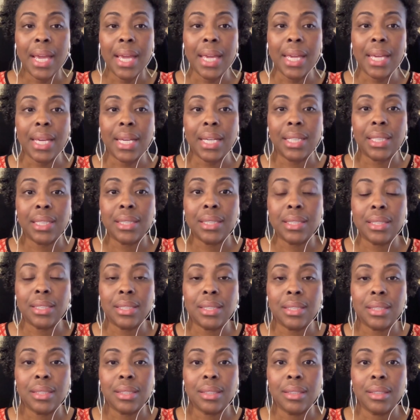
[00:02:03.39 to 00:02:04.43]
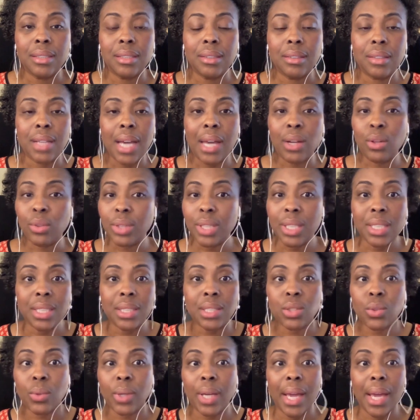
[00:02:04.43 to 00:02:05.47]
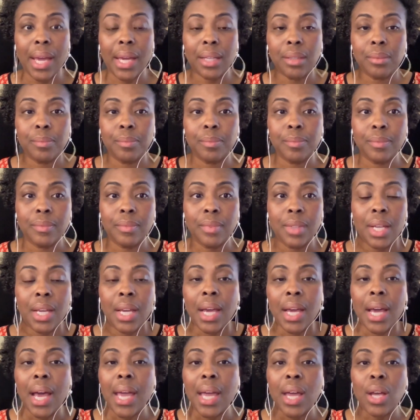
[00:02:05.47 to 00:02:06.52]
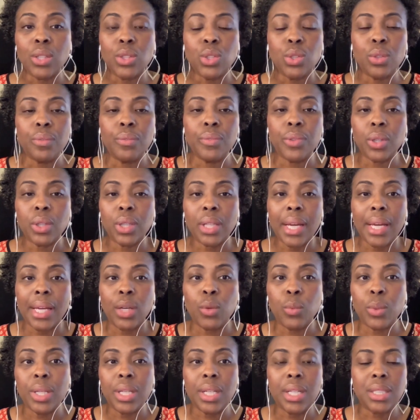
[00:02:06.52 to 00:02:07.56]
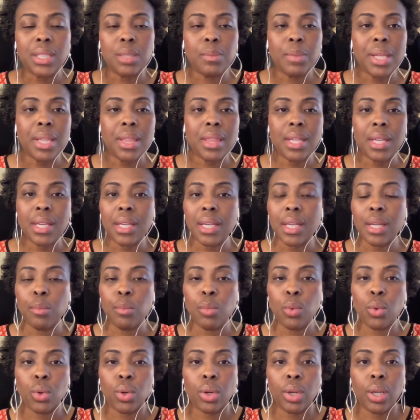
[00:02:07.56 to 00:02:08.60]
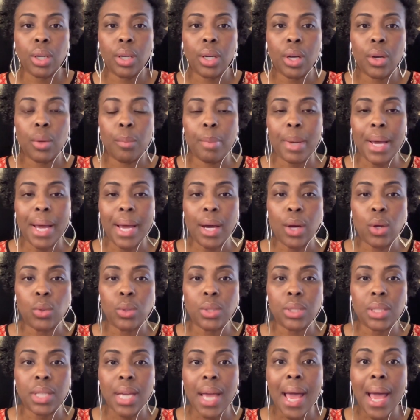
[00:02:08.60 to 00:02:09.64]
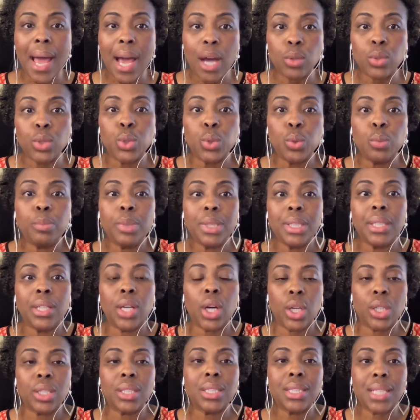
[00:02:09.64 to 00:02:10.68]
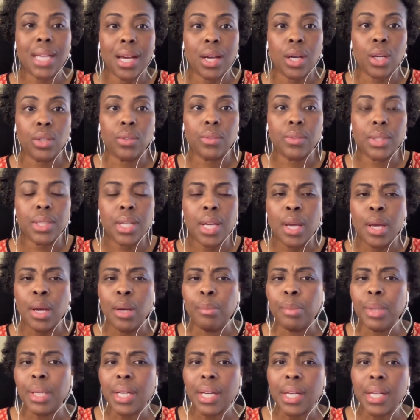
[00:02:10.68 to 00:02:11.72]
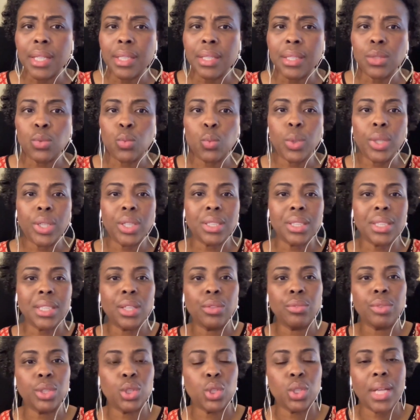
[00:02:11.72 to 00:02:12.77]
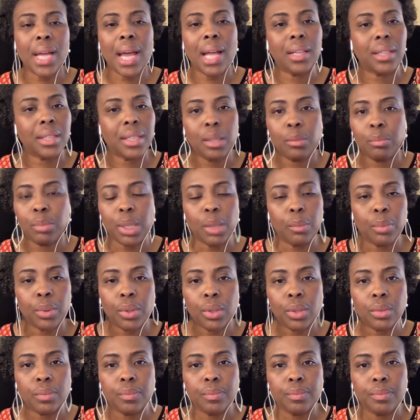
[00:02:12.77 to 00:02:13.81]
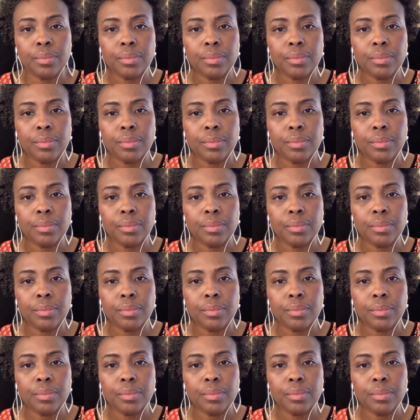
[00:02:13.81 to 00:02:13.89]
And I don't think it's okay. I also feel like we need to be thinking more about how to be ourselves because where's the originality in people?